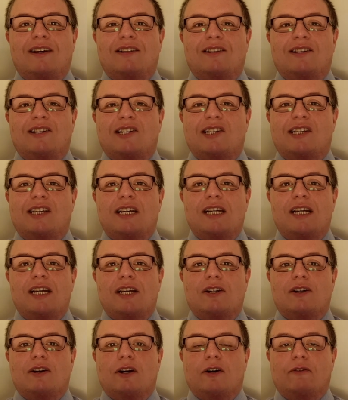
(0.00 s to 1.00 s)
the
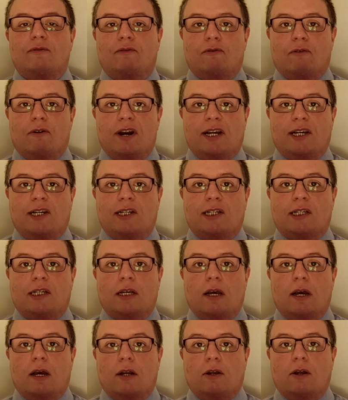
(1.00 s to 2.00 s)
seed of grace
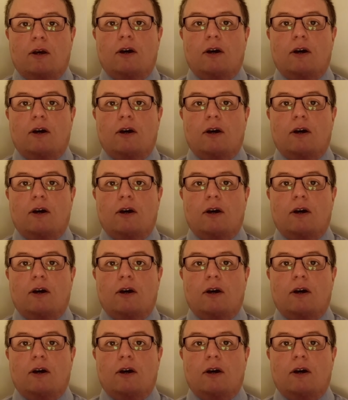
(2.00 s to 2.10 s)
and